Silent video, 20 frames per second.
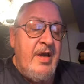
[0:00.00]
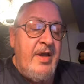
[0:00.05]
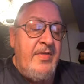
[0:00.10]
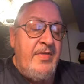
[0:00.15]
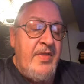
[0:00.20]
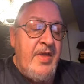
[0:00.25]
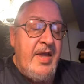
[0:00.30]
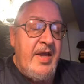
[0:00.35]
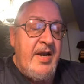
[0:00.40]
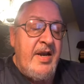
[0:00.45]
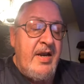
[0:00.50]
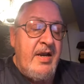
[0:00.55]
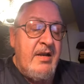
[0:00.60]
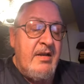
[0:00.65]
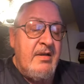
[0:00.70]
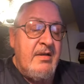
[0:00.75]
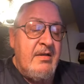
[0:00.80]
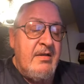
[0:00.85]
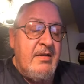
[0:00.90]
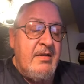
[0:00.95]
And
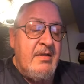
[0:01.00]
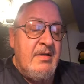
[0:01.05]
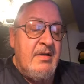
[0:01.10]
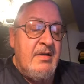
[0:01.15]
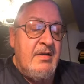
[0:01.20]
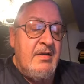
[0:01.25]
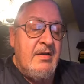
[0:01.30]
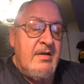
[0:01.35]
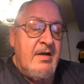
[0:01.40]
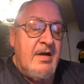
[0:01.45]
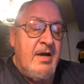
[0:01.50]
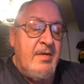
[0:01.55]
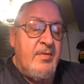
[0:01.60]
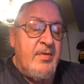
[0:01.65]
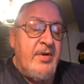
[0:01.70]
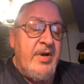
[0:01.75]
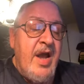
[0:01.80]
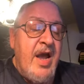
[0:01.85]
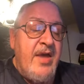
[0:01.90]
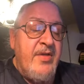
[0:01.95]
then I
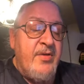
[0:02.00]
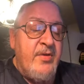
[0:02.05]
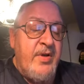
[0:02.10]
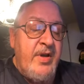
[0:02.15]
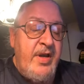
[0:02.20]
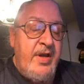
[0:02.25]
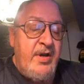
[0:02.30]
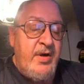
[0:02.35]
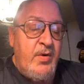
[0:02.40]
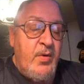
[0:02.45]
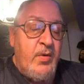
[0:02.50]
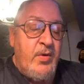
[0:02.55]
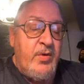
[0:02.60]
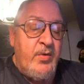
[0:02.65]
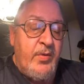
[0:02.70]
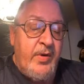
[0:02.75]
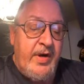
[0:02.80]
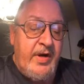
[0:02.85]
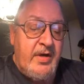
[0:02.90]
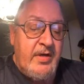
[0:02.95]
will neither eat
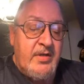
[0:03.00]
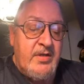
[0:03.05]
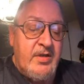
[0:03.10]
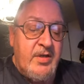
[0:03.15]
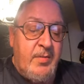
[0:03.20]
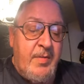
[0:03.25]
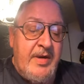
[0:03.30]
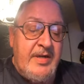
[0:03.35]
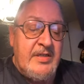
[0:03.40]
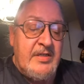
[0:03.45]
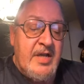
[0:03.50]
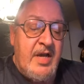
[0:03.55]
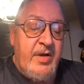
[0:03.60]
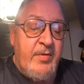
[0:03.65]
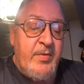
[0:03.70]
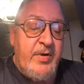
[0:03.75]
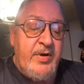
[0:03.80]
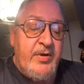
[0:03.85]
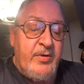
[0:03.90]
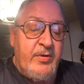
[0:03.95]
nor drink until my
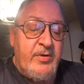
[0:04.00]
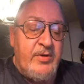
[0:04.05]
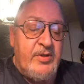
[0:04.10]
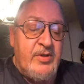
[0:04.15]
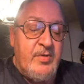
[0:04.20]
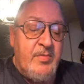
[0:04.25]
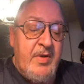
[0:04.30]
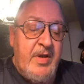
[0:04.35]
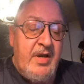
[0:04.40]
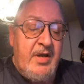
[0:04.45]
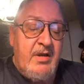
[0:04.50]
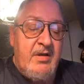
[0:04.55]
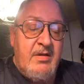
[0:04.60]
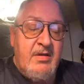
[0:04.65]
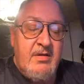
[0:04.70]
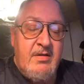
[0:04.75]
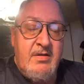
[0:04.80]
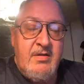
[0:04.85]
sight returns to me